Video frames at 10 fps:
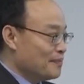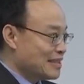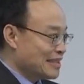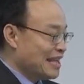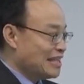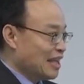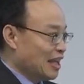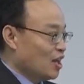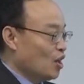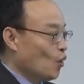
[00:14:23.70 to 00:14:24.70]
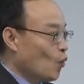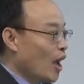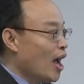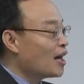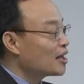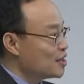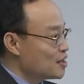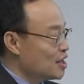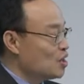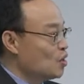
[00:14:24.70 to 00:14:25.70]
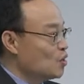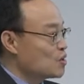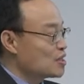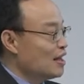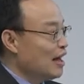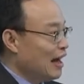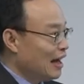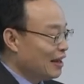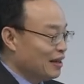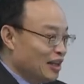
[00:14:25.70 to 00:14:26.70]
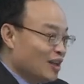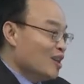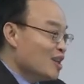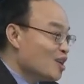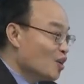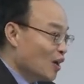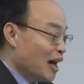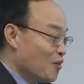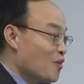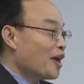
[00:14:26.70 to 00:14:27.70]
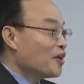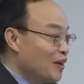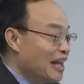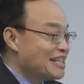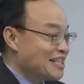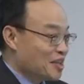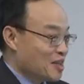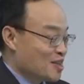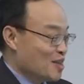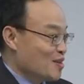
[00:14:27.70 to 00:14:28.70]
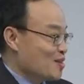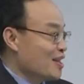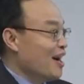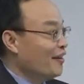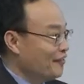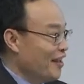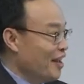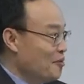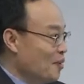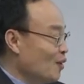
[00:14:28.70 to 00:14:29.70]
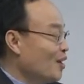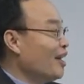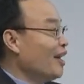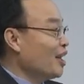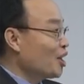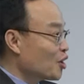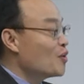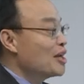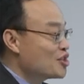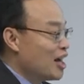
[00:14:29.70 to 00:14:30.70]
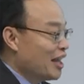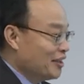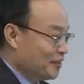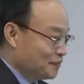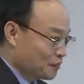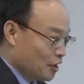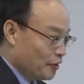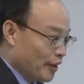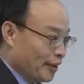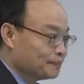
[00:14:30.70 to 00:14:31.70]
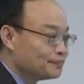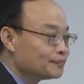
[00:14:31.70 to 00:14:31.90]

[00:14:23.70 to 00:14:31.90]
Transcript: city where casinos are legalized, regulated casinos are available in Great China. Okay.